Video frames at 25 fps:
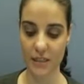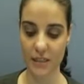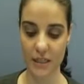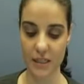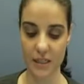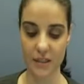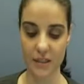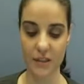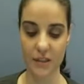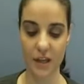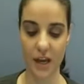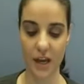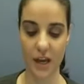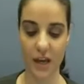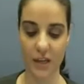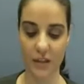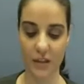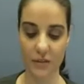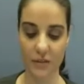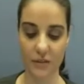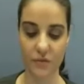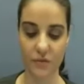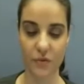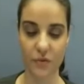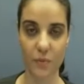scented
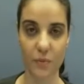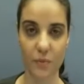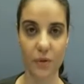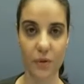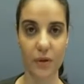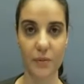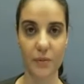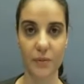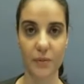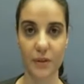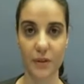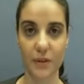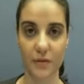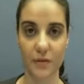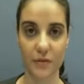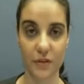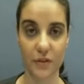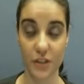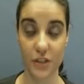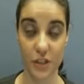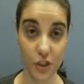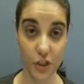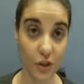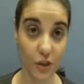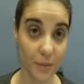candles
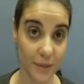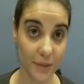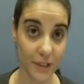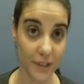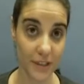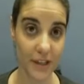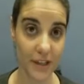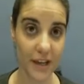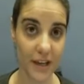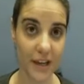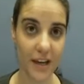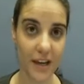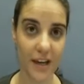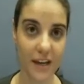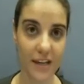for enjoyment